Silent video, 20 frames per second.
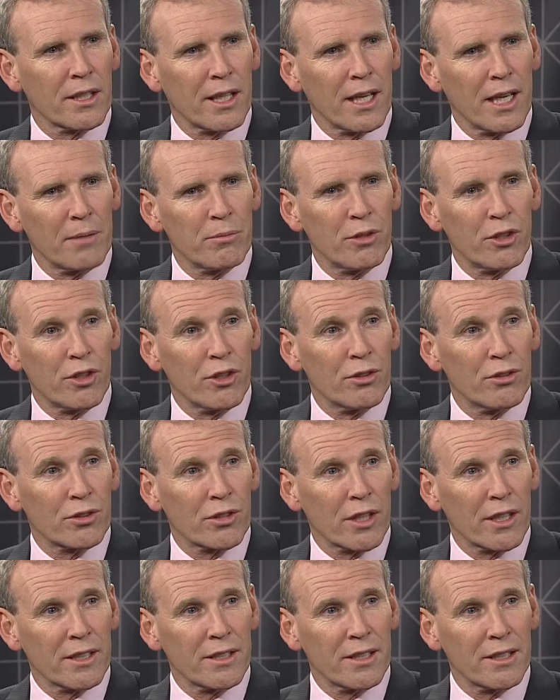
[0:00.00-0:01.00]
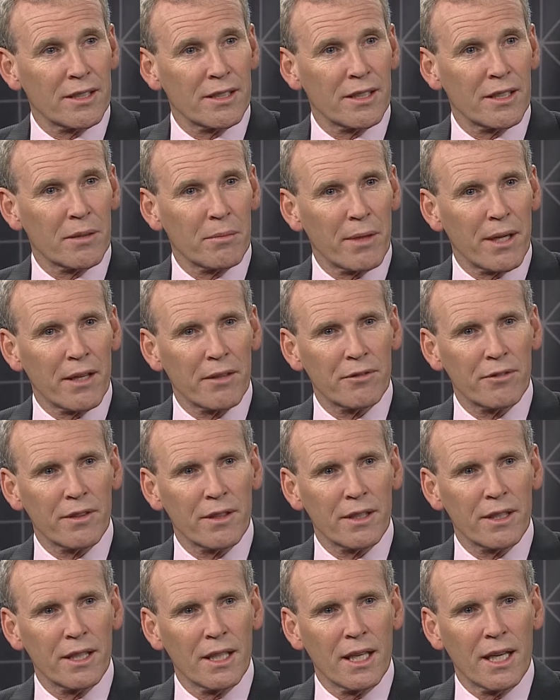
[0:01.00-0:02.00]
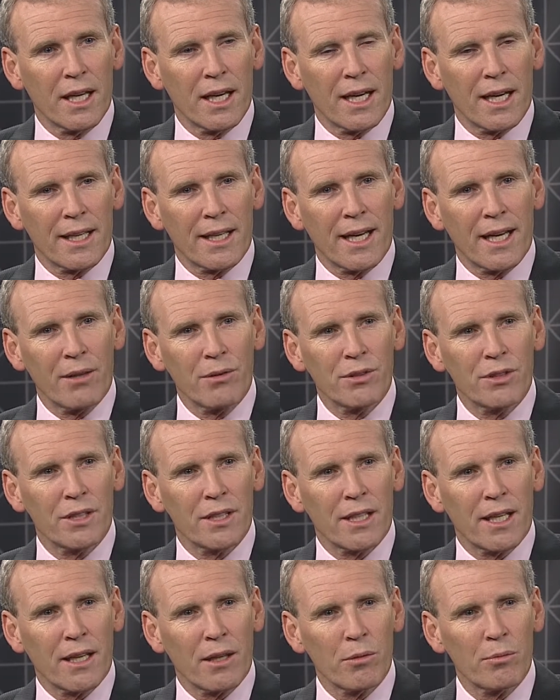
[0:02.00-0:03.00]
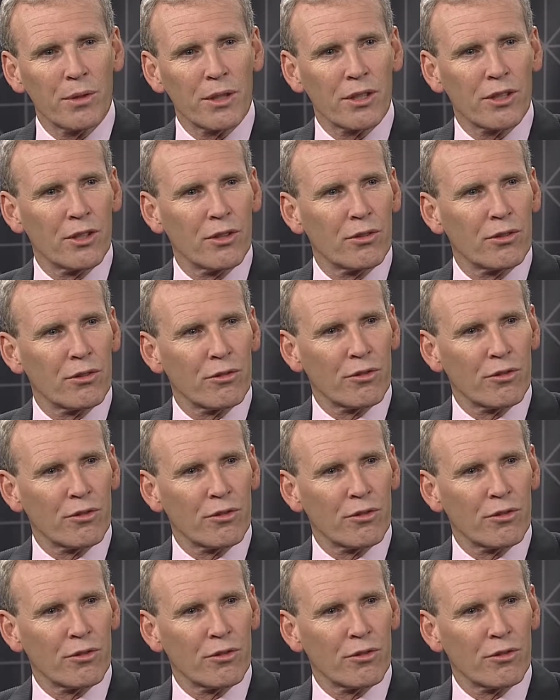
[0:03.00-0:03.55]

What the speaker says: came to use ITCMF, and how is it helping you to